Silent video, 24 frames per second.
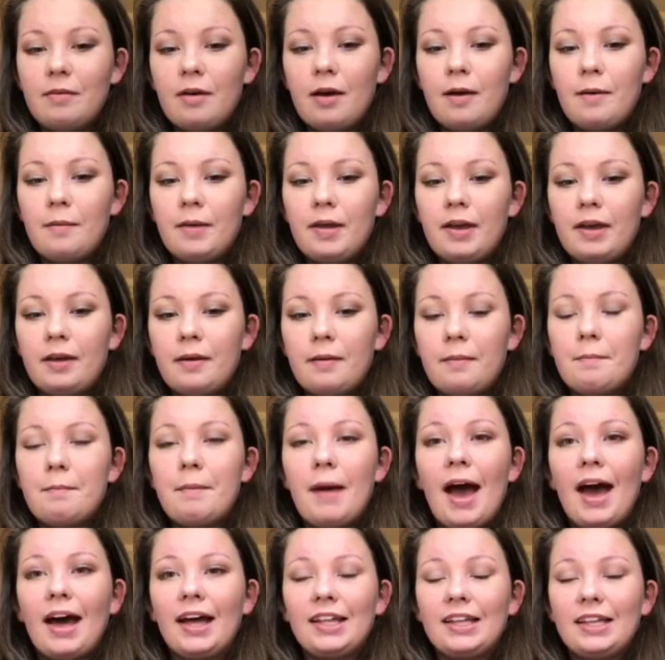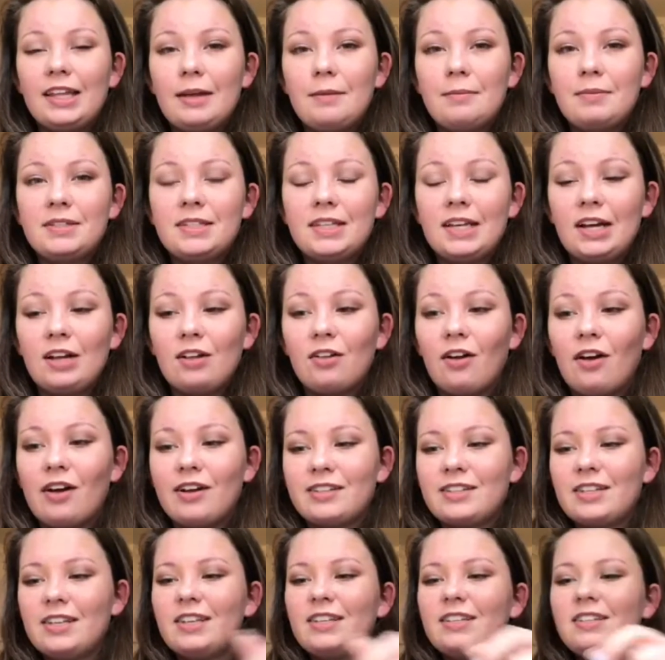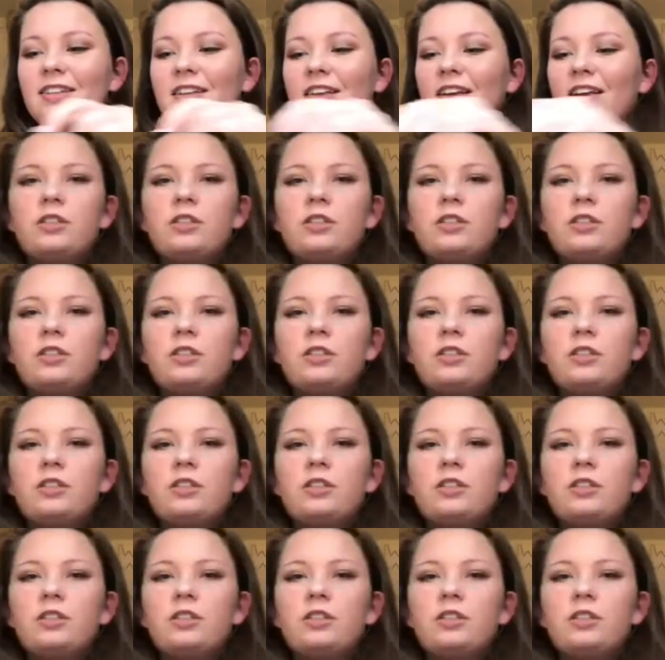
um, like matte lips and glosses.